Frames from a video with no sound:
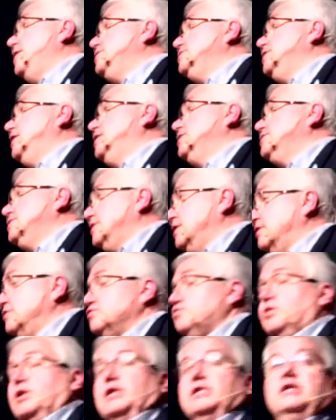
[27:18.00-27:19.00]
my chest, here's
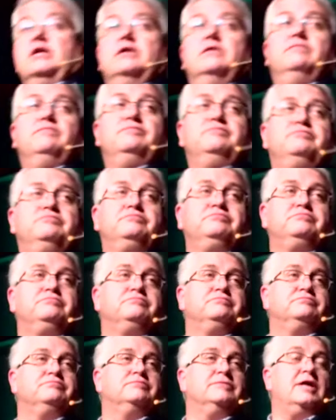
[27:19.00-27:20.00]
what I did.
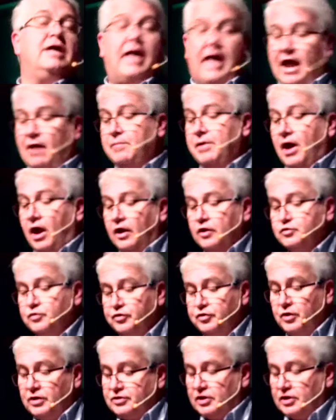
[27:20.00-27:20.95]
And I'll be honest with you,